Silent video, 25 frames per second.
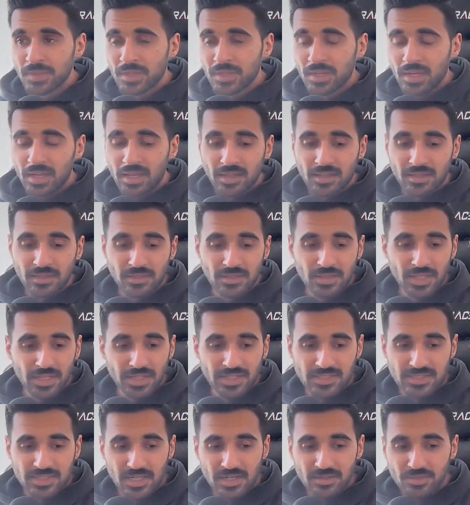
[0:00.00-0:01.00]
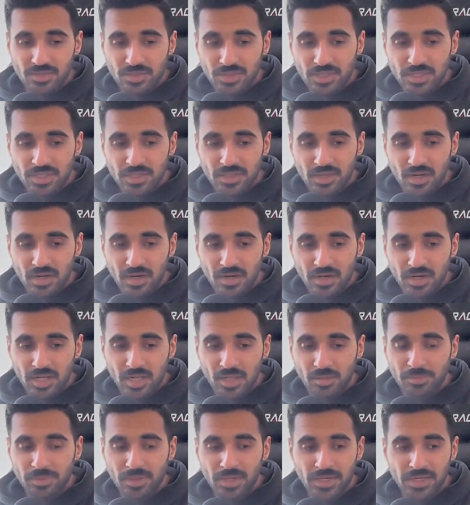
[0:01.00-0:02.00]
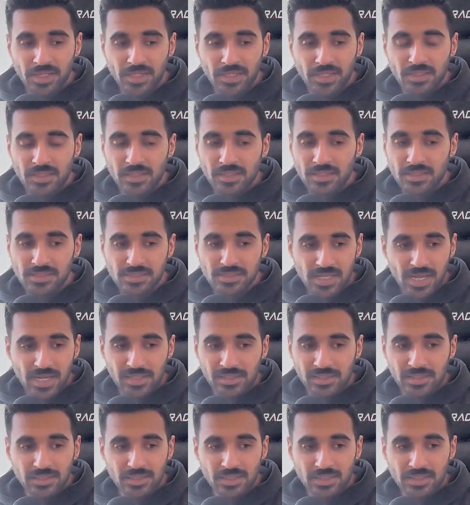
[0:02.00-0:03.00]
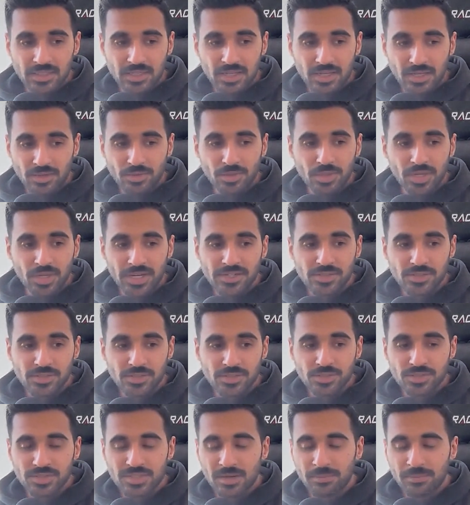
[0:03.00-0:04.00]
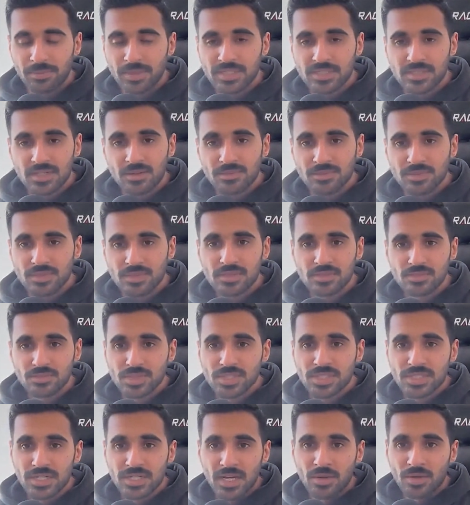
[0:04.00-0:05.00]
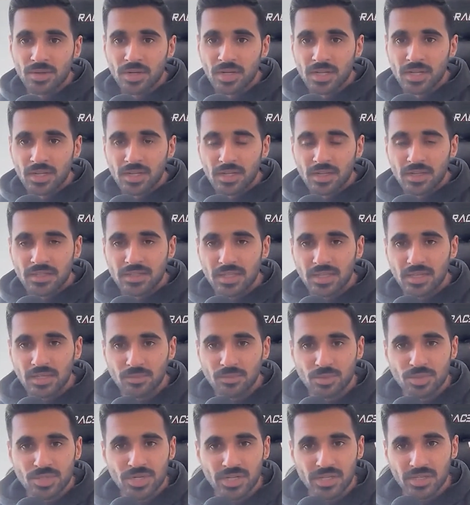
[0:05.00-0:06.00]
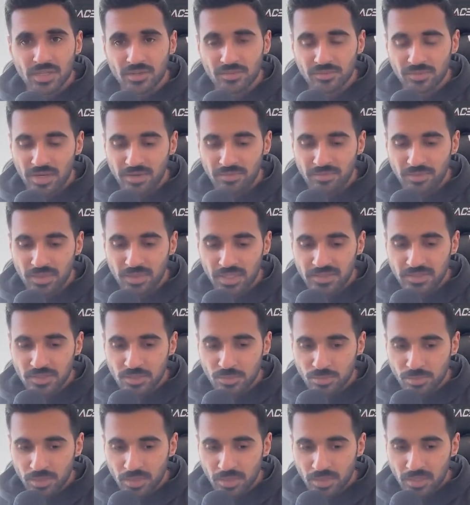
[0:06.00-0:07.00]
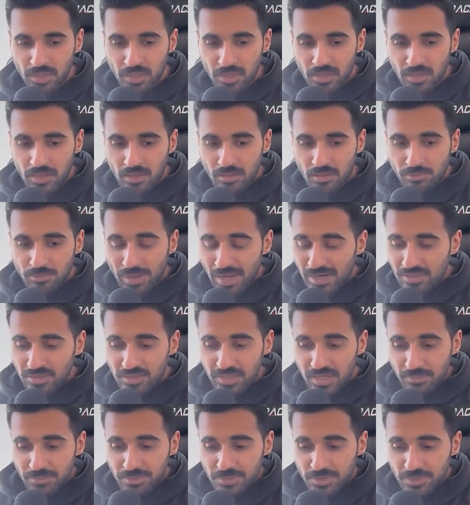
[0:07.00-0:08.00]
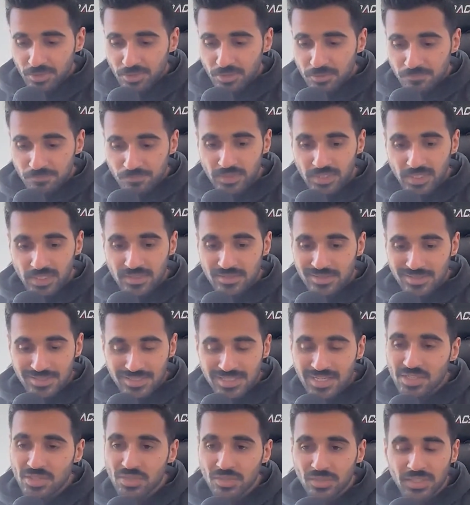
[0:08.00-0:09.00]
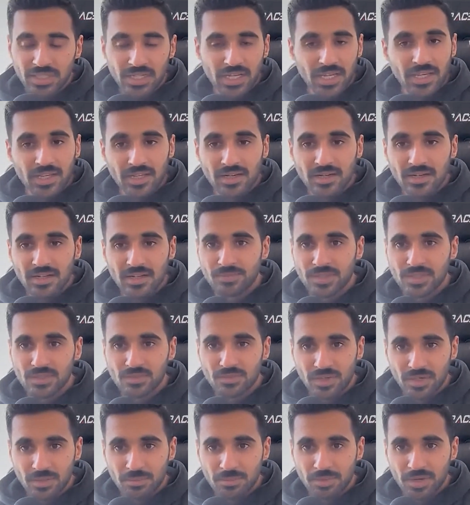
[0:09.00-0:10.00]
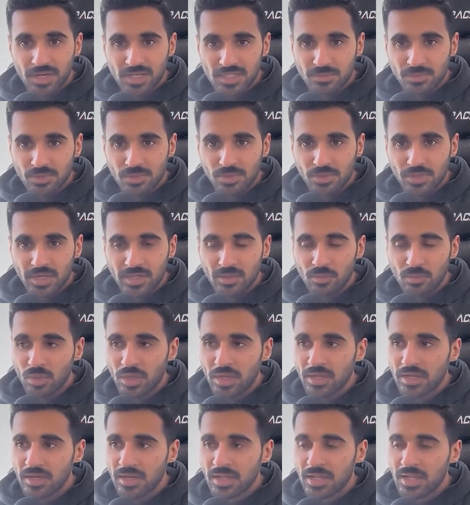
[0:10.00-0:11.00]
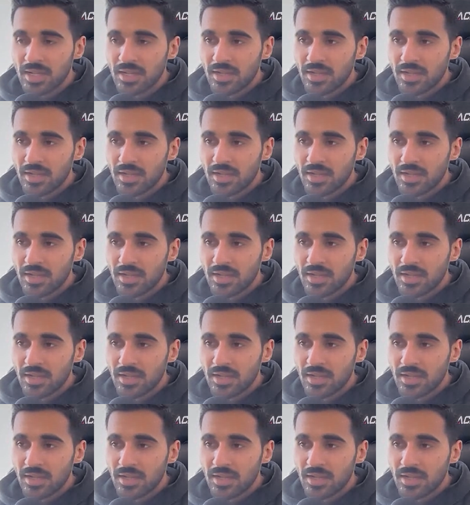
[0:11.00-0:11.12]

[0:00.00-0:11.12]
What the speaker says: And like I said, if you need our help on it, exactly like how to guide you step by step, just reach out. And then we're taking on 5 clients. But back to the episode, that's essentially it. It's very possible to gain weight.